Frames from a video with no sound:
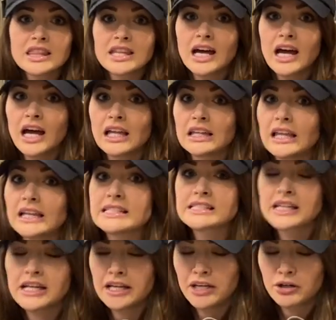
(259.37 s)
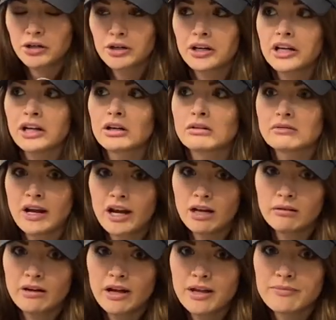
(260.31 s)
that, let's get her here
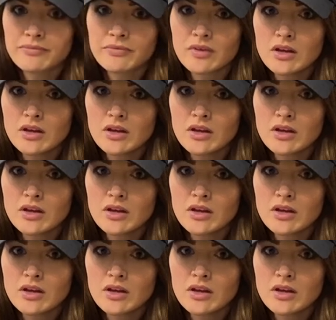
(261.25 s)
right away.